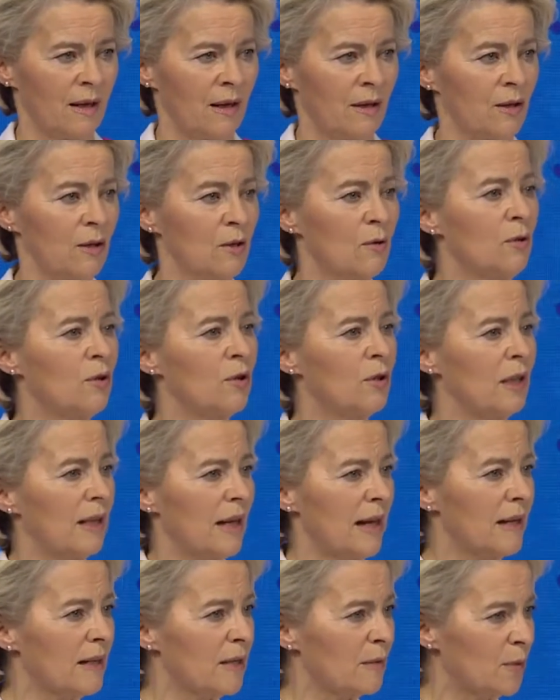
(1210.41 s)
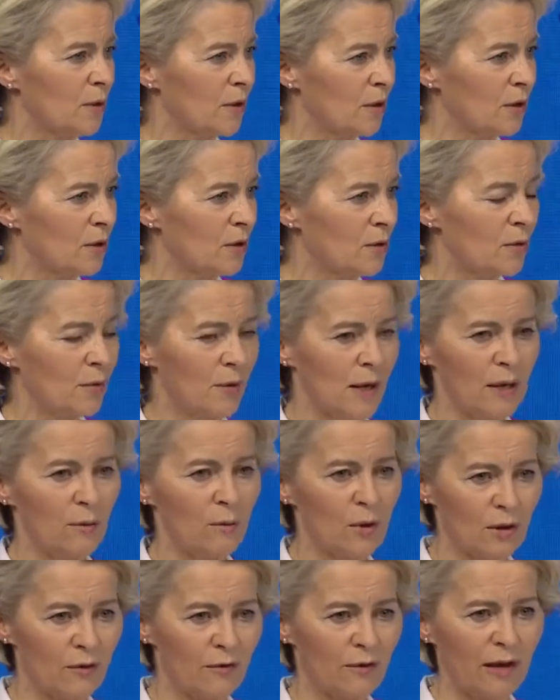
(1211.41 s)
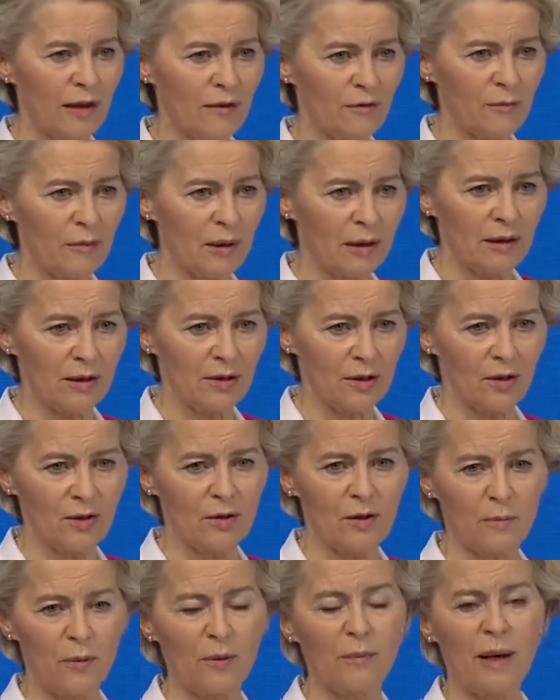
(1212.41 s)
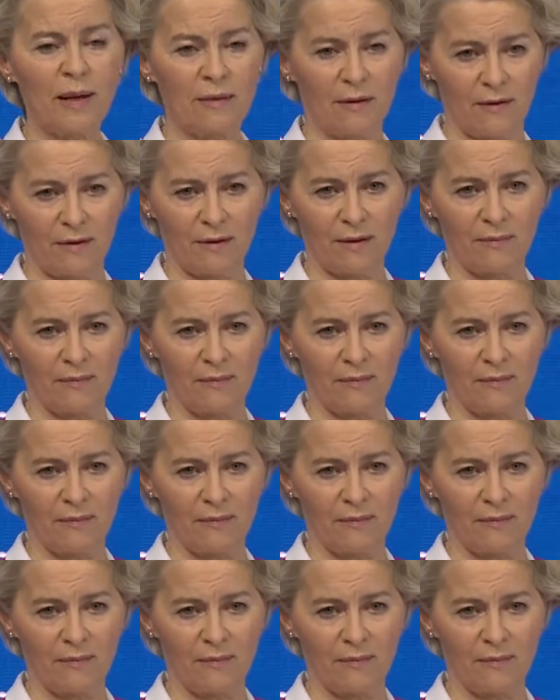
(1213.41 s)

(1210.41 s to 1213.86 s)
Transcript: The usual export in Ukraine was 5 million tons per month.